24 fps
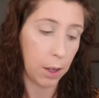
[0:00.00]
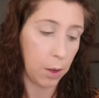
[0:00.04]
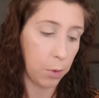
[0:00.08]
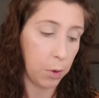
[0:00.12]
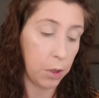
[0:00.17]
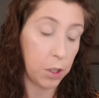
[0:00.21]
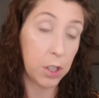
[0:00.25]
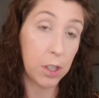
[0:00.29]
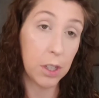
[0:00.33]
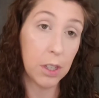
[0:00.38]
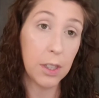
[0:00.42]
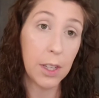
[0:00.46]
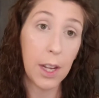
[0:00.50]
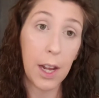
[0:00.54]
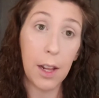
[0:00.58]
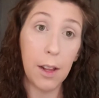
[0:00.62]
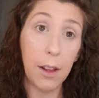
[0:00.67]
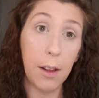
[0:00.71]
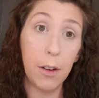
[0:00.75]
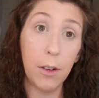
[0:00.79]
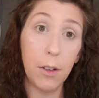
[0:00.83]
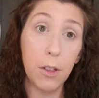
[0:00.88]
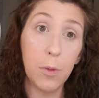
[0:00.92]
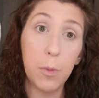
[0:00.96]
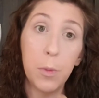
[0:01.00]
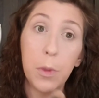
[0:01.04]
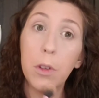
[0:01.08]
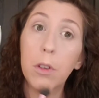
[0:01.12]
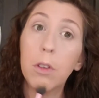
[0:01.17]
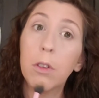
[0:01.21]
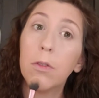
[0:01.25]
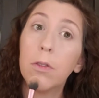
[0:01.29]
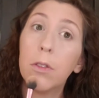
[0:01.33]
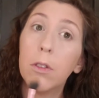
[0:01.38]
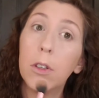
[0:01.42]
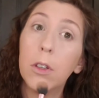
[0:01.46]
Which this highlighter is
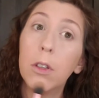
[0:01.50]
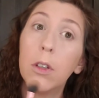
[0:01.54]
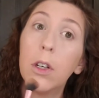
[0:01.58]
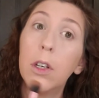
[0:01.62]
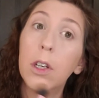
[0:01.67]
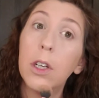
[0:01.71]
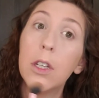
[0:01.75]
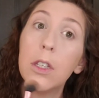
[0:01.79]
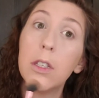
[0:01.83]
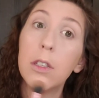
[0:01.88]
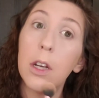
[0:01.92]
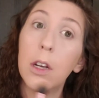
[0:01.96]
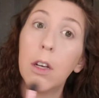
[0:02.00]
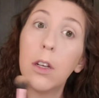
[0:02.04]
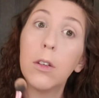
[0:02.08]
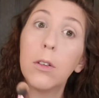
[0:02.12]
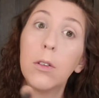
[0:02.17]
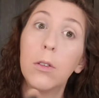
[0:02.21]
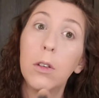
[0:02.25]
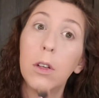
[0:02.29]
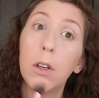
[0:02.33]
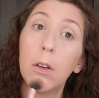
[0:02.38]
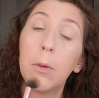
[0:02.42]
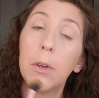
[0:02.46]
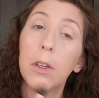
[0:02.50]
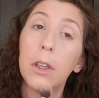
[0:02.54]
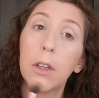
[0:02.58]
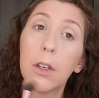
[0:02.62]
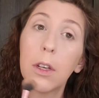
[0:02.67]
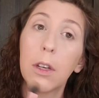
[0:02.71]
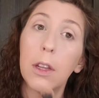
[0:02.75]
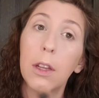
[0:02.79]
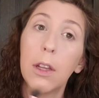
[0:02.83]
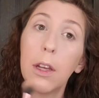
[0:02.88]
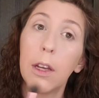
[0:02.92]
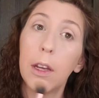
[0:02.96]
beautiful on its own. I mean,
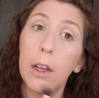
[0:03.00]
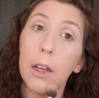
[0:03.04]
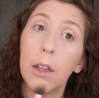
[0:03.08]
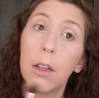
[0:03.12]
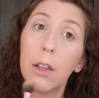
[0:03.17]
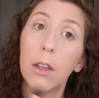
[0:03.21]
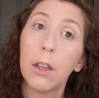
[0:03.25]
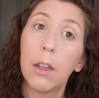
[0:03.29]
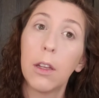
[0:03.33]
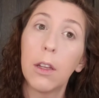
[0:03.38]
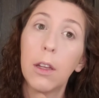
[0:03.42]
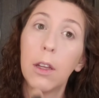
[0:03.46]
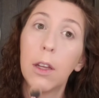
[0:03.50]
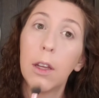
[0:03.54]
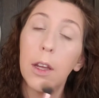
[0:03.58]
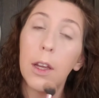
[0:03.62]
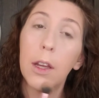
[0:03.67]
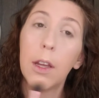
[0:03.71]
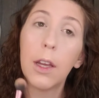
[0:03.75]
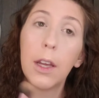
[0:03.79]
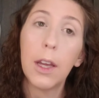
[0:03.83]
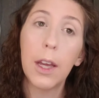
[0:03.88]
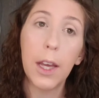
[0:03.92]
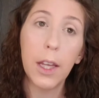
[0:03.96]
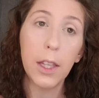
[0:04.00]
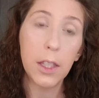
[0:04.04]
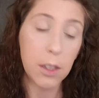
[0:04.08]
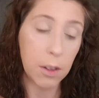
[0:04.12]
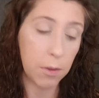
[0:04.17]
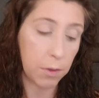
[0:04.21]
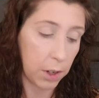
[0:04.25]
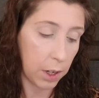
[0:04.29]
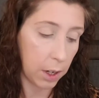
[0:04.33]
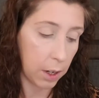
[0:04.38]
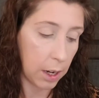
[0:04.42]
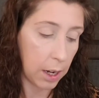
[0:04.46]
look at that. It's a
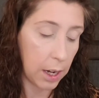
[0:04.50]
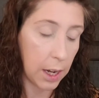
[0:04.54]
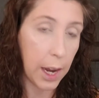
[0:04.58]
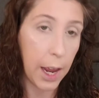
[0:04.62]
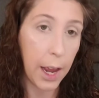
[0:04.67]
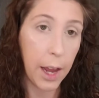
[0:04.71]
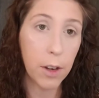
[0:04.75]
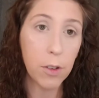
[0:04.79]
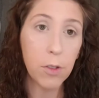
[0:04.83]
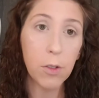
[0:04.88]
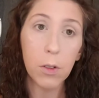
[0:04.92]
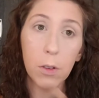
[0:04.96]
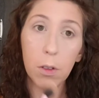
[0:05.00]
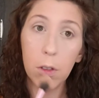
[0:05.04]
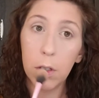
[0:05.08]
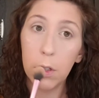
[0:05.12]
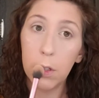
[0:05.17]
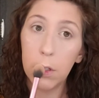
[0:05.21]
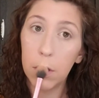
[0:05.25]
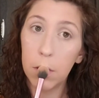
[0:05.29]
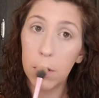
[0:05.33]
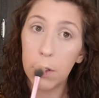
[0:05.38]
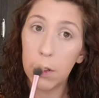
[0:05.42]
very natural.